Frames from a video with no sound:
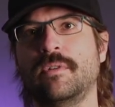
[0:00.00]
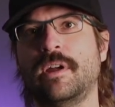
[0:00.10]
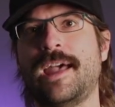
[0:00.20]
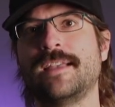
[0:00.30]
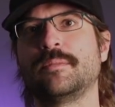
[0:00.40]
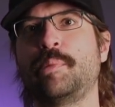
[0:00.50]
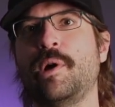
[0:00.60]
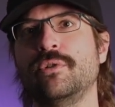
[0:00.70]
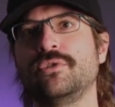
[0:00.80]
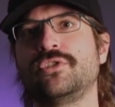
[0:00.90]
as
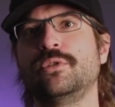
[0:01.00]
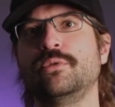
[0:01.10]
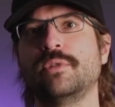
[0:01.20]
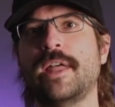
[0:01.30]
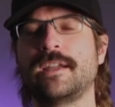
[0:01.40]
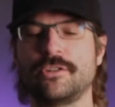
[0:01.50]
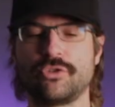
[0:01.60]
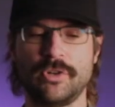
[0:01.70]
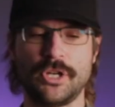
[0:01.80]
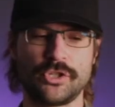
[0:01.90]
opposed to like a
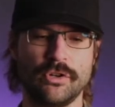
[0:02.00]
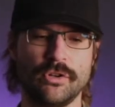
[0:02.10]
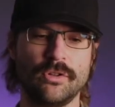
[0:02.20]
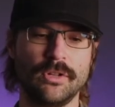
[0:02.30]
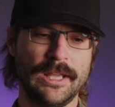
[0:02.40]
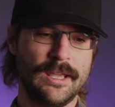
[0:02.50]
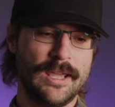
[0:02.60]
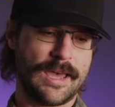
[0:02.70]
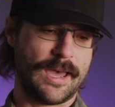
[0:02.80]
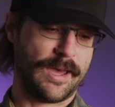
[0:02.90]
traditional
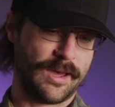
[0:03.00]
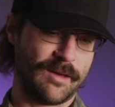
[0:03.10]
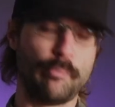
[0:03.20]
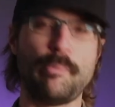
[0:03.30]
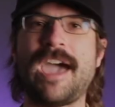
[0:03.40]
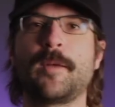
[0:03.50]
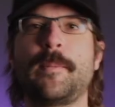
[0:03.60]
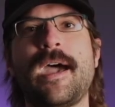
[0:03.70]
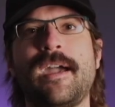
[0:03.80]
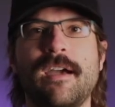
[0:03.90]

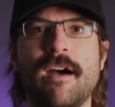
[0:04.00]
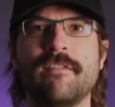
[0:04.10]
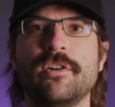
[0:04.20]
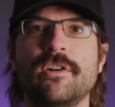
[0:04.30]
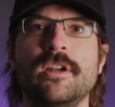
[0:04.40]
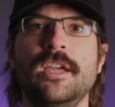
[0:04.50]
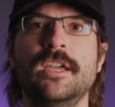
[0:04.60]
backpack cover,